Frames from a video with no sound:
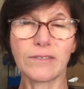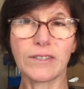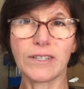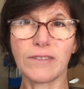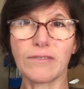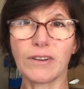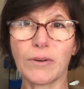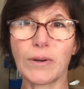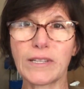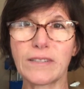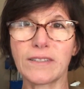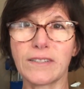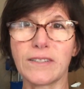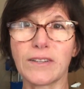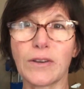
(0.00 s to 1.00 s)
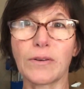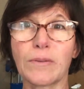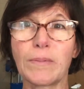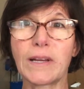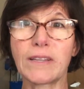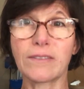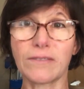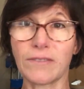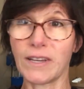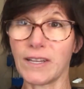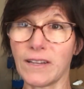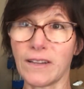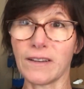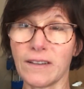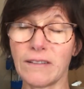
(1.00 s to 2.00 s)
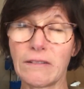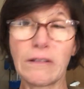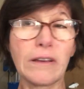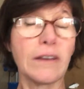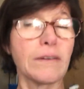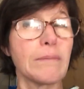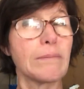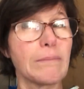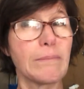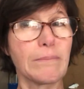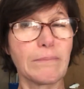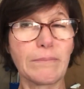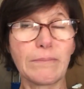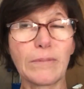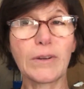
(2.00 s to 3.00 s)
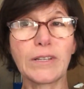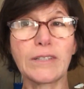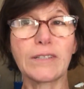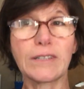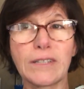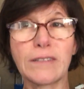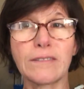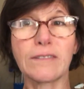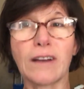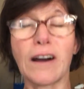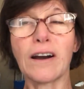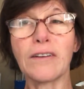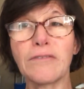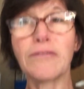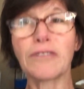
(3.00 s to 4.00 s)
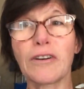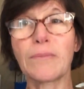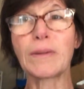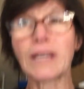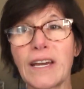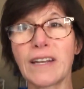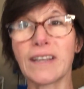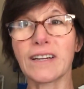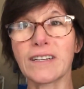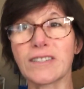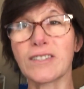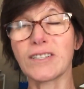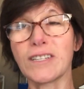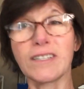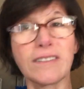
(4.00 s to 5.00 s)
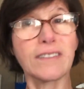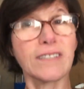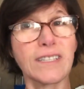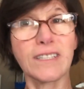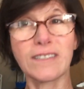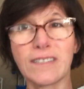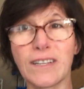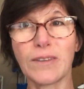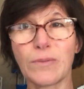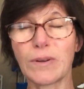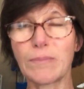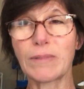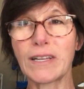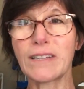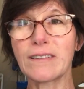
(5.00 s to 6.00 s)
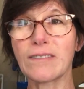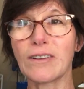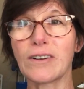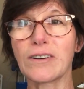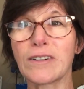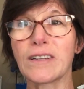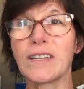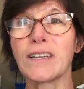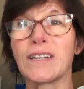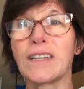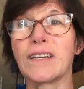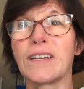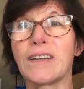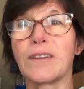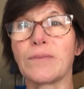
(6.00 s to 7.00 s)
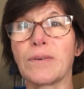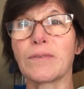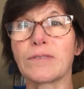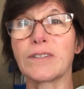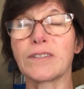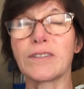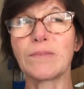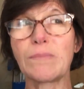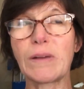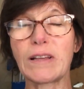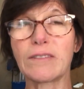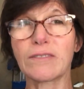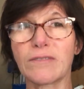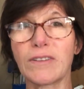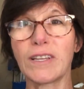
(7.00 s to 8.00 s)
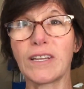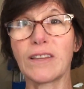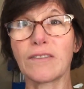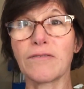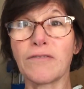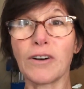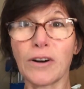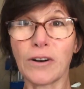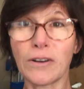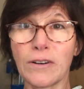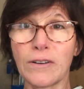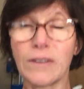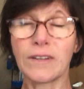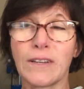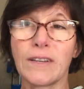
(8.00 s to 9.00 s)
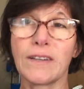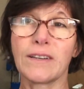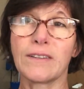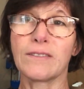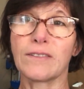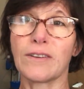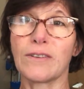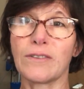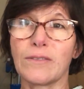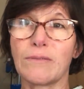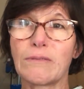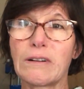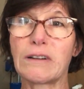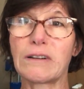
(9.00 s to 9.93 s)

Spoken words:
She requested to go to Pennsylvania, which is odd for our Makenna because she doesn't like to stay in one place long, and we were just in Pennsylvania in the fall, so